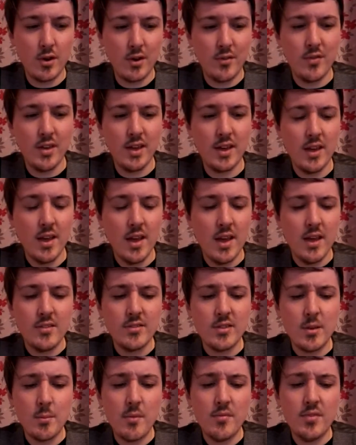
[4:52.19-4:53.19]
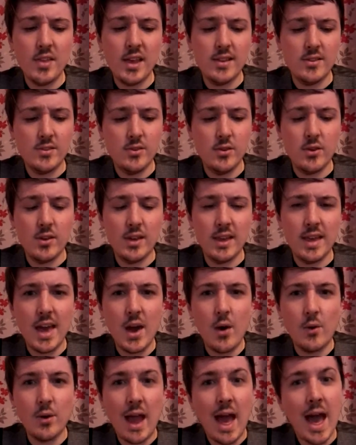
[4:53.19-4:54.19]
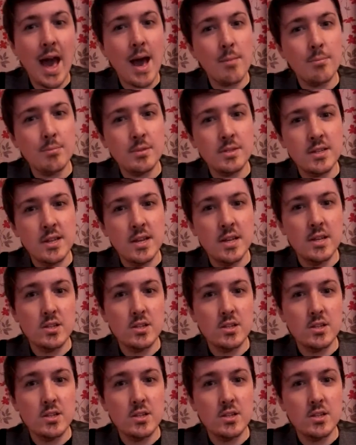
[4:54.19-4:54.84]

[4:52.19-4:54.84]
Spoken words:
I think some of these you can get on apps.